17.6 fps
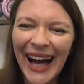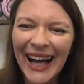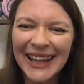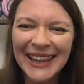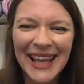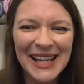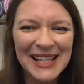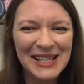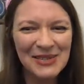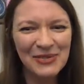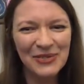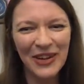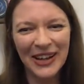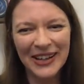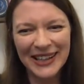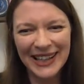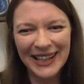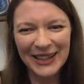That's
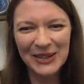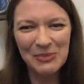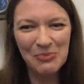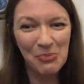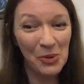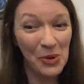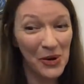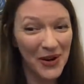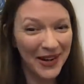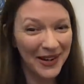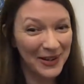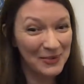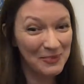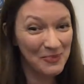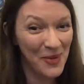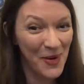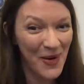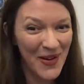funny. Good boy,
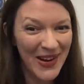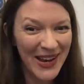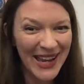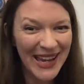good boy.